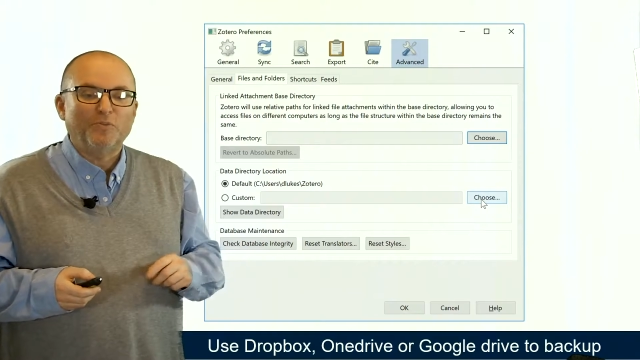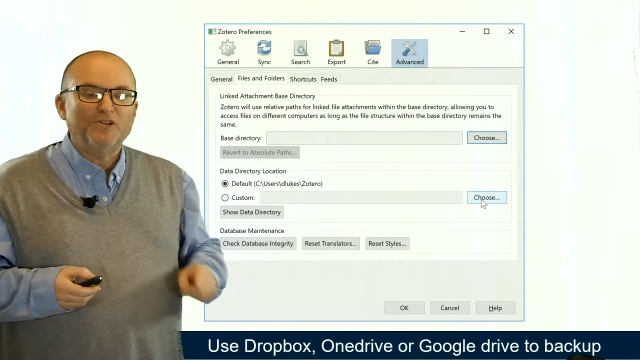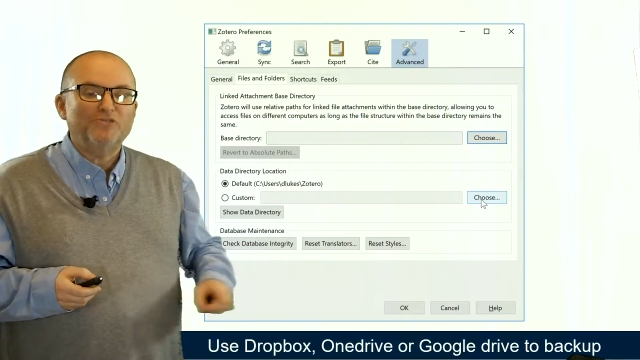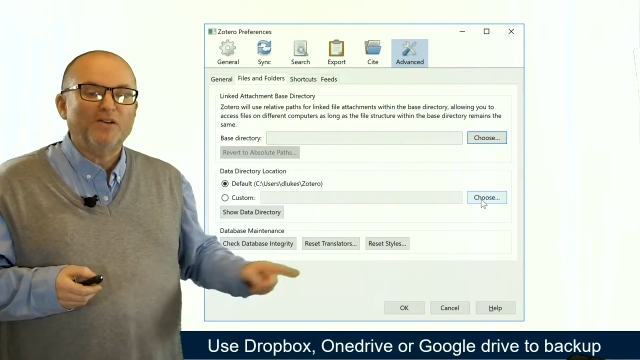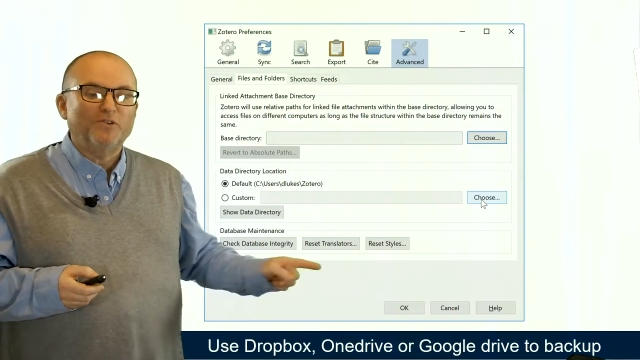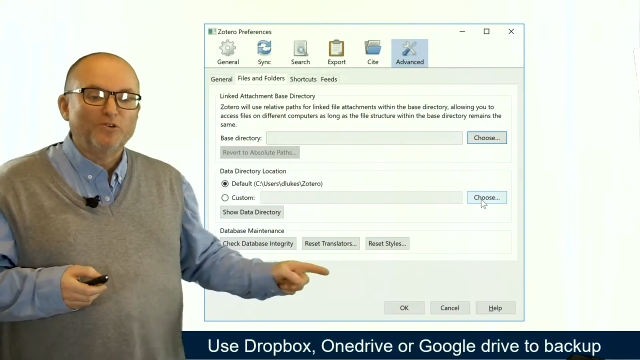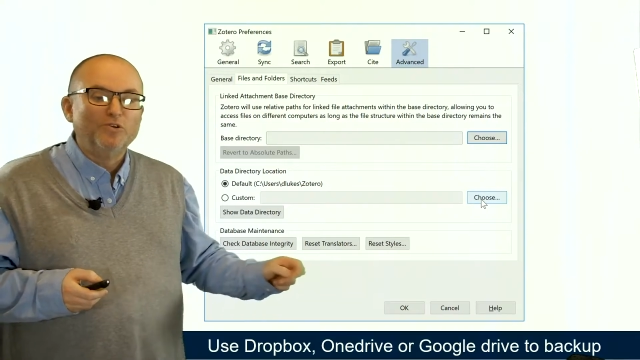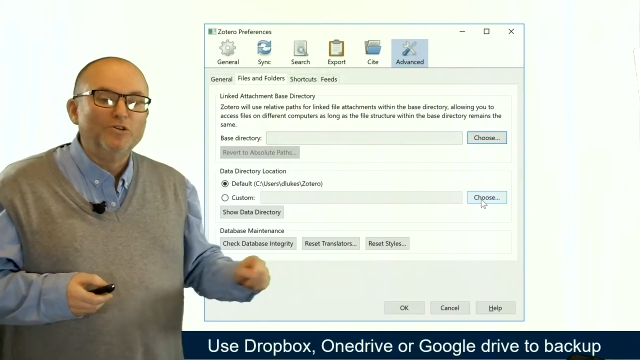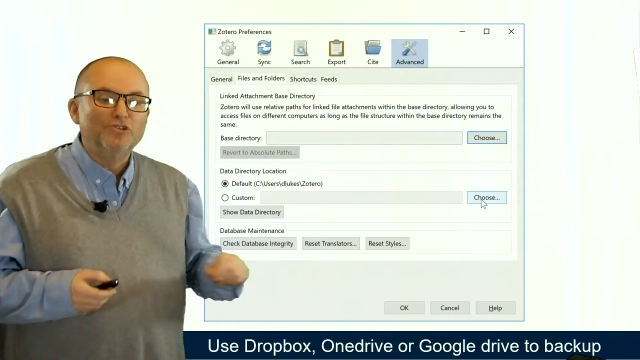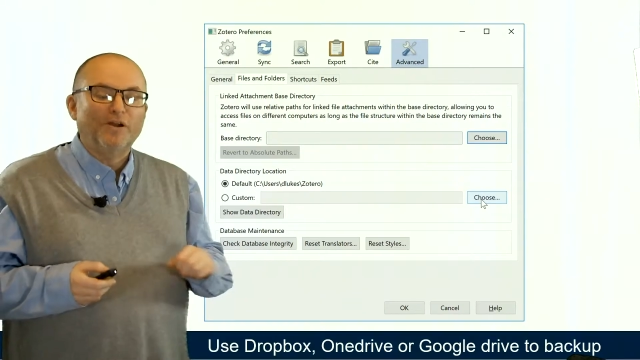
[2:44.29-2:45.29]
OneDrive, or
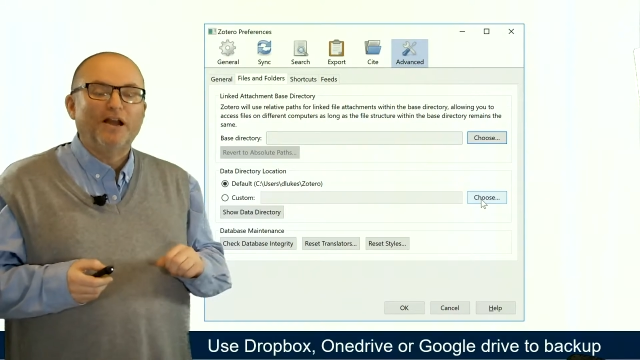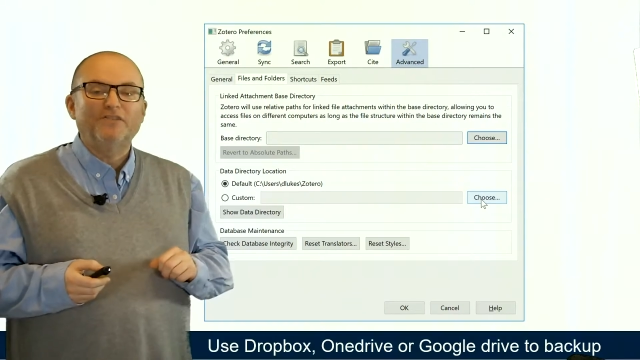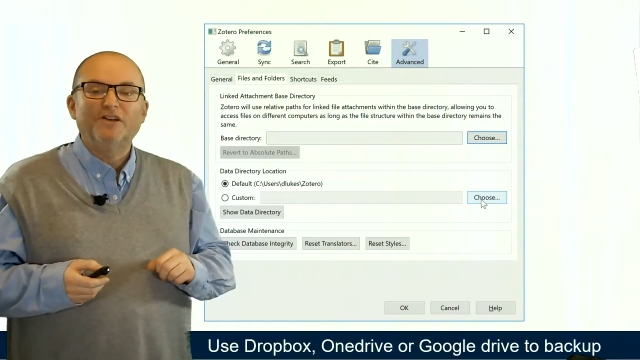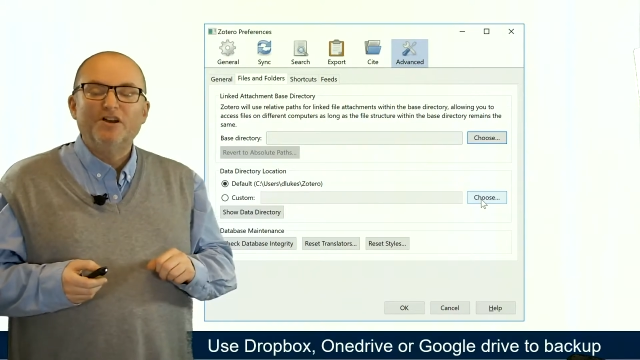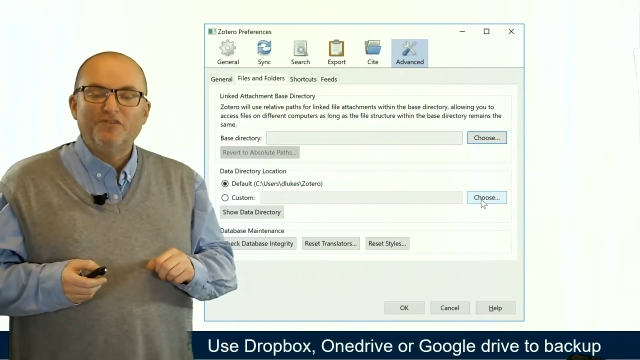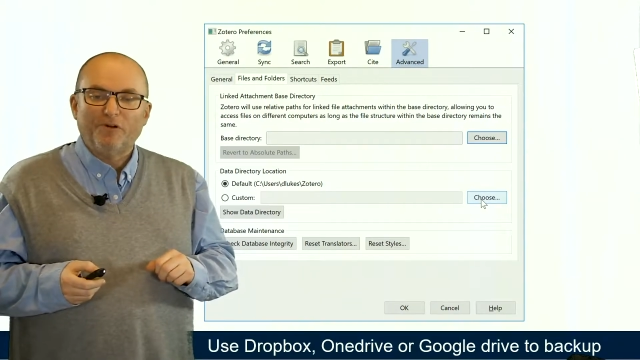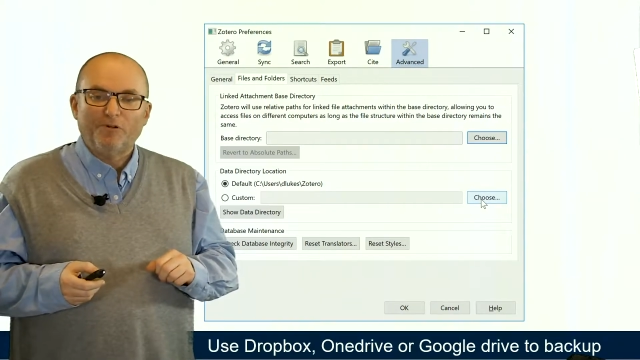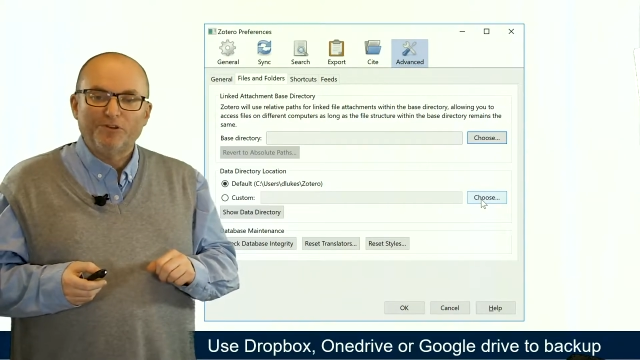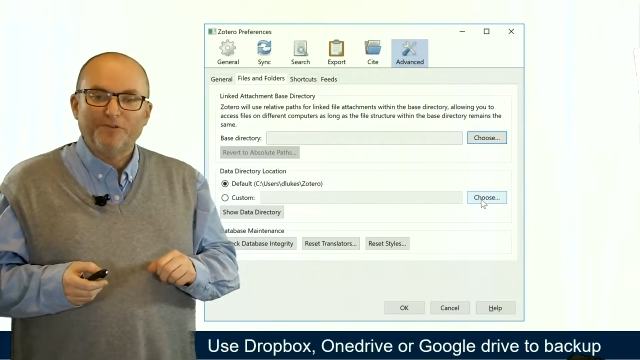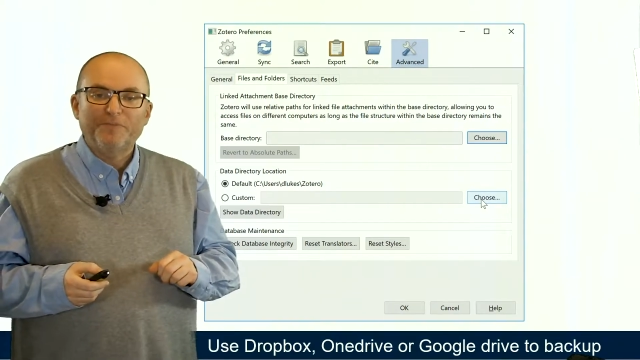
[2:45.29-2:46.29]
Google Drive folder.